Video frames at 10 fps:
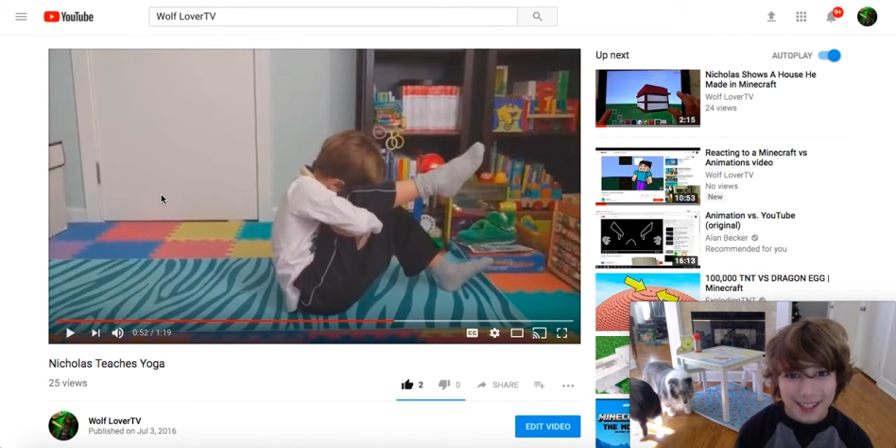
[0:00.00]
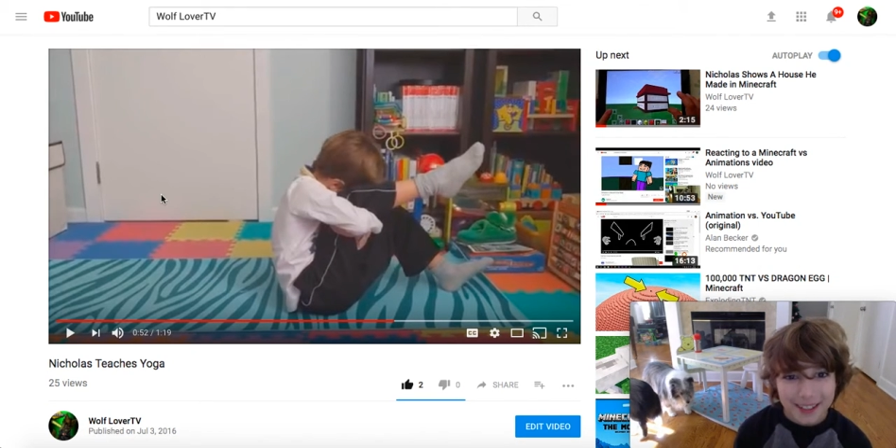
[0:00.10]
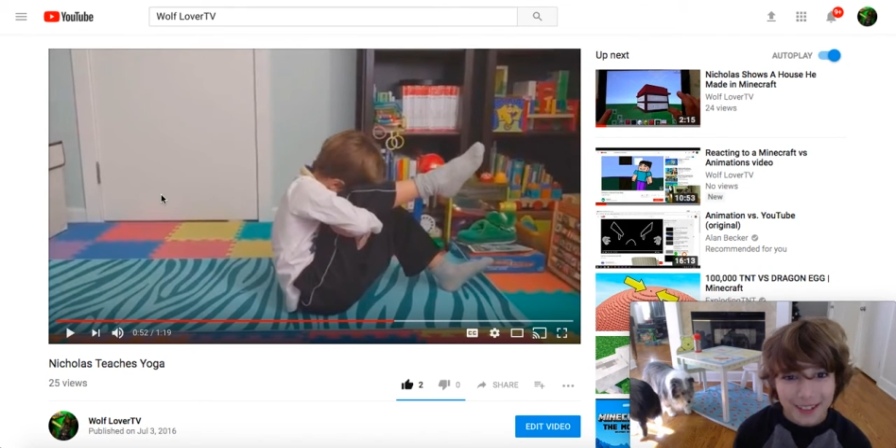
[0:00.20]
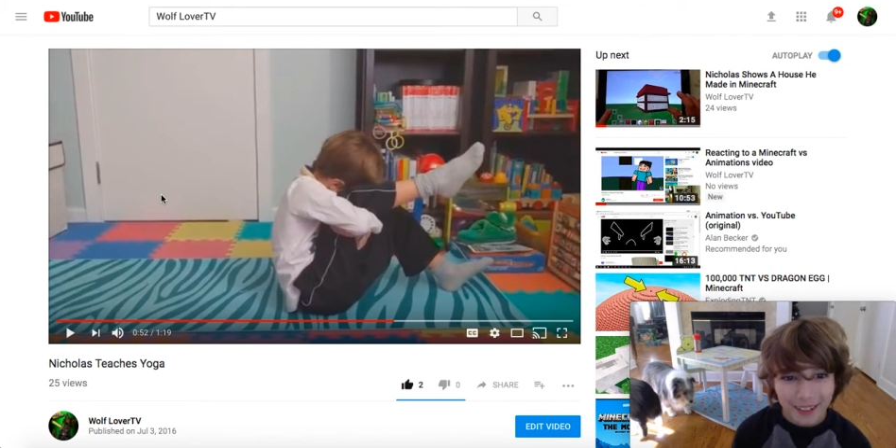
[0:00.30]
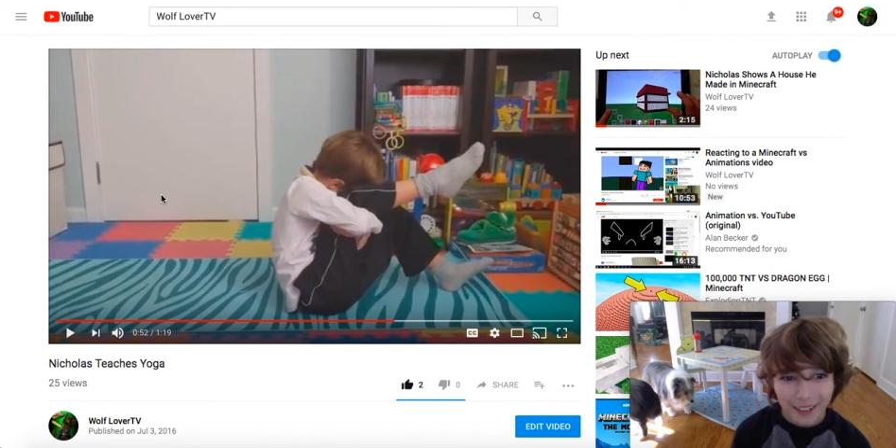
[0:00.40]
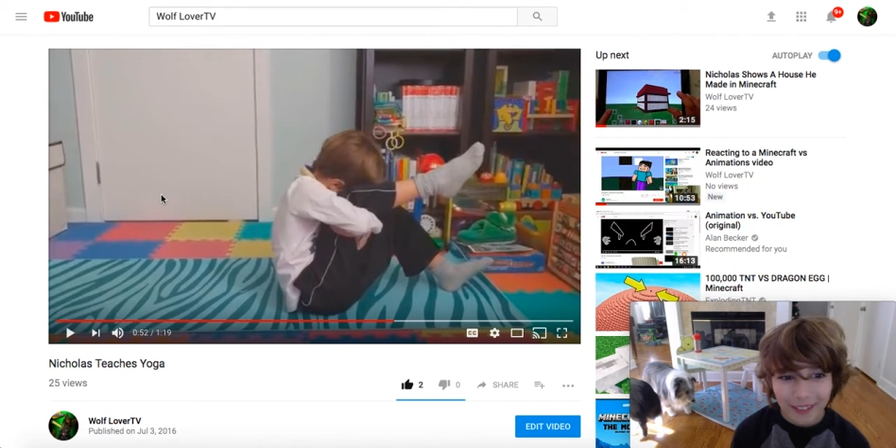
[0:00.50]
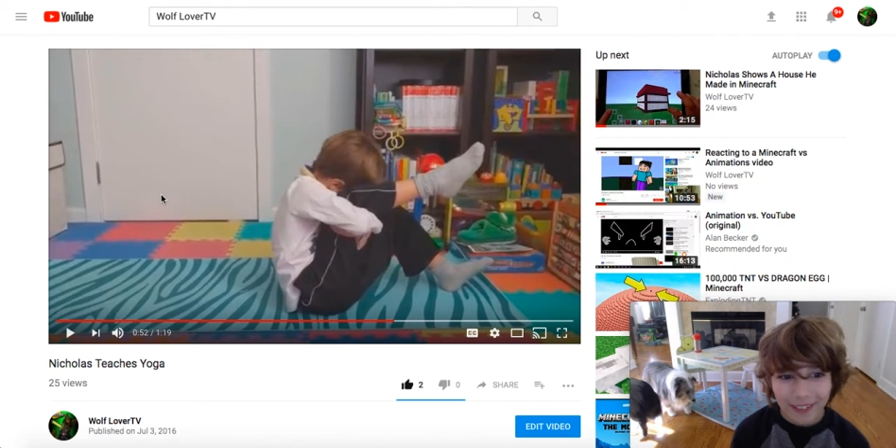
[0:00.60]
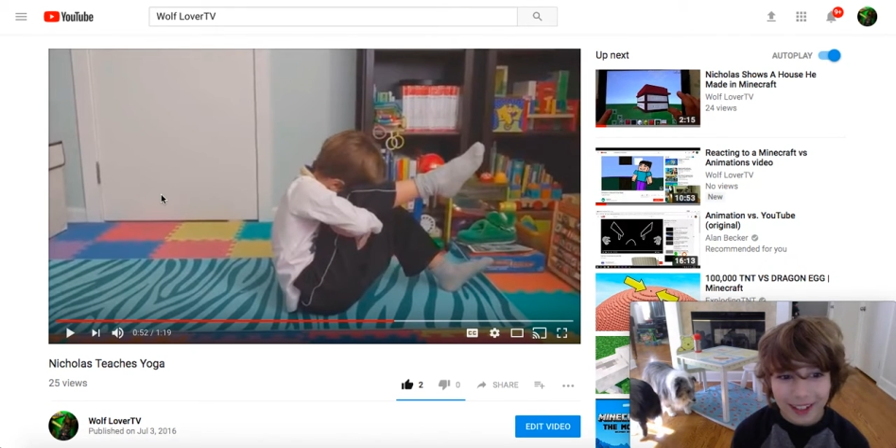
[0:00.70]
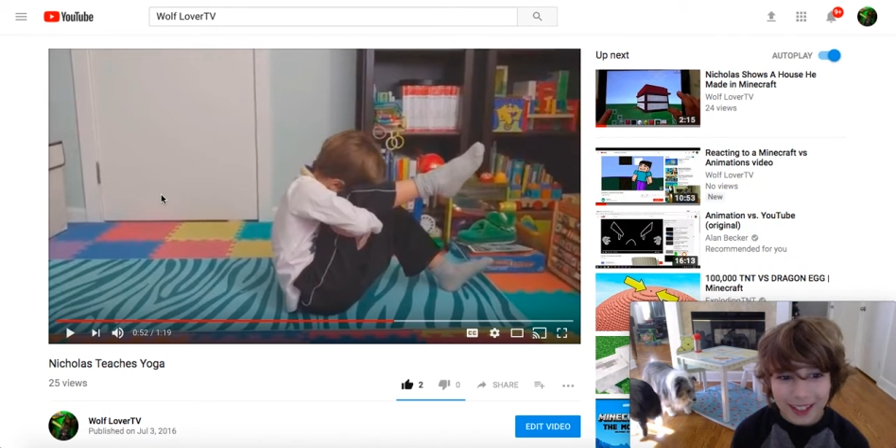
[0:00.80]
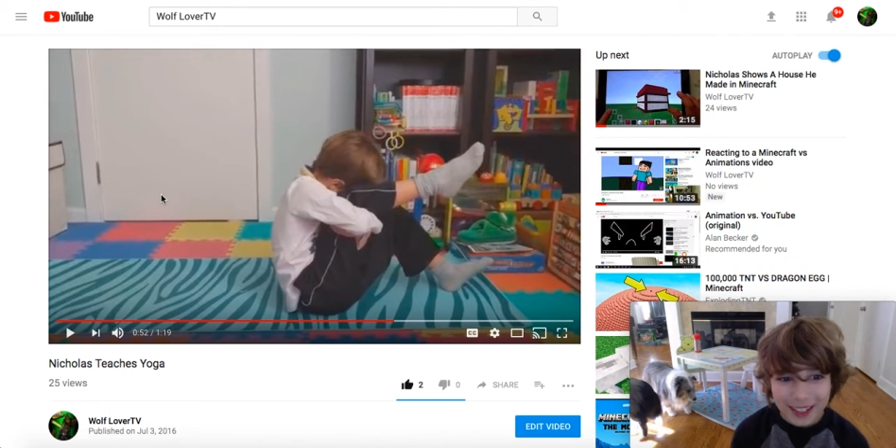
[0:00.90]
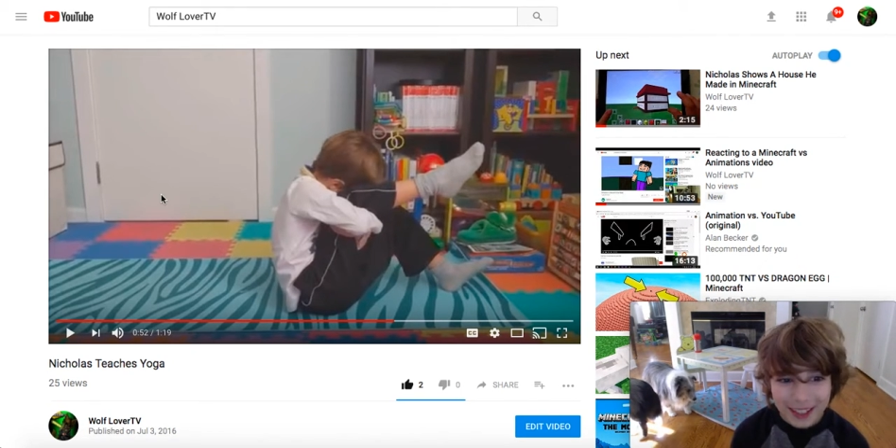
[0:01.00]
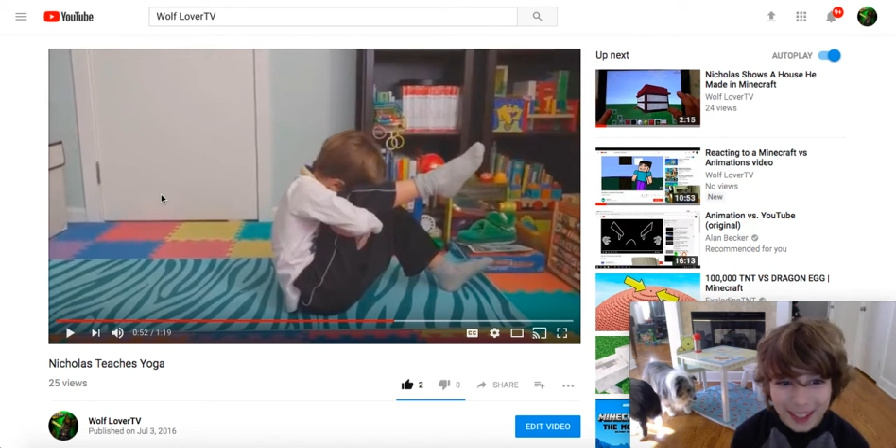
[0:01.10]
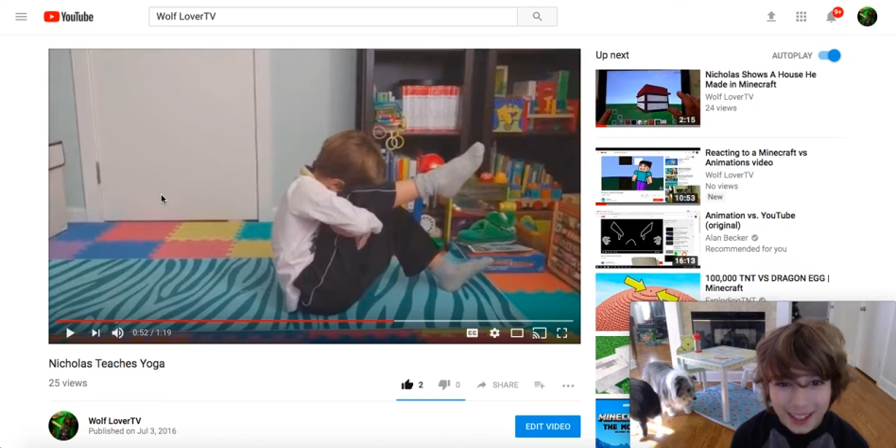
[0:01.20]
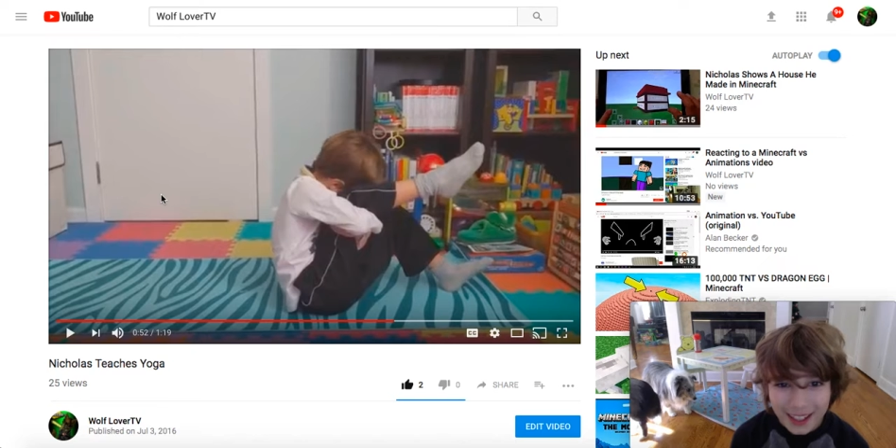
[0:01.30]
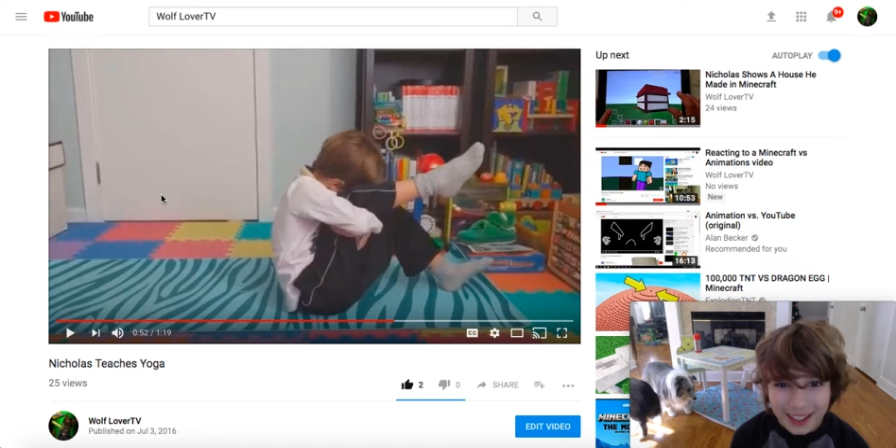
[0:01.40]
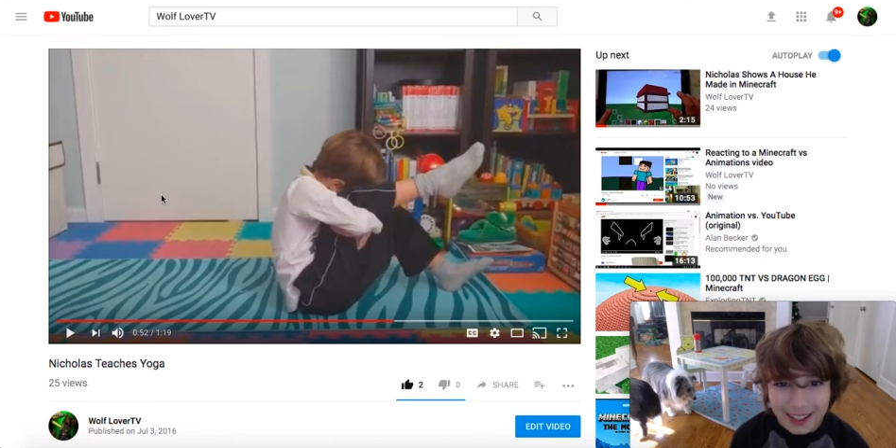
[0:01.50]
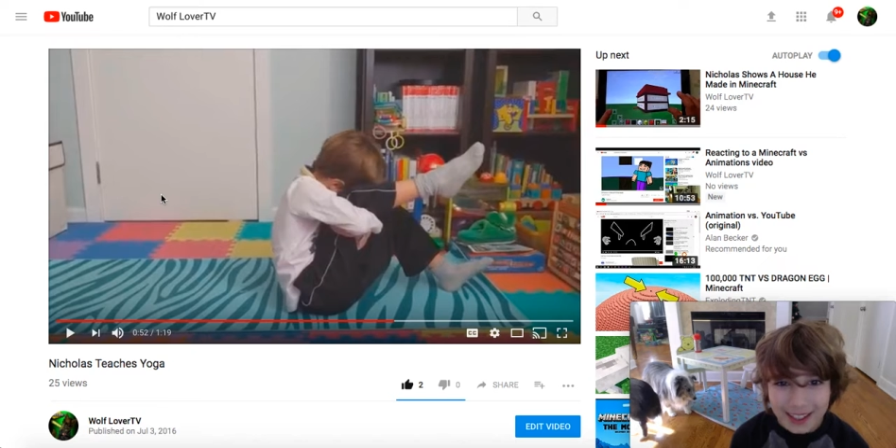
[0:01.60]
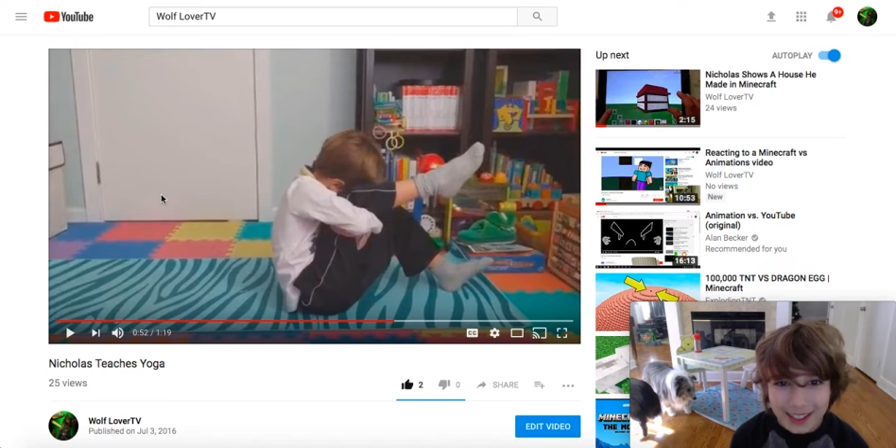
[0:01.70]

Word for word: Yo, what is this?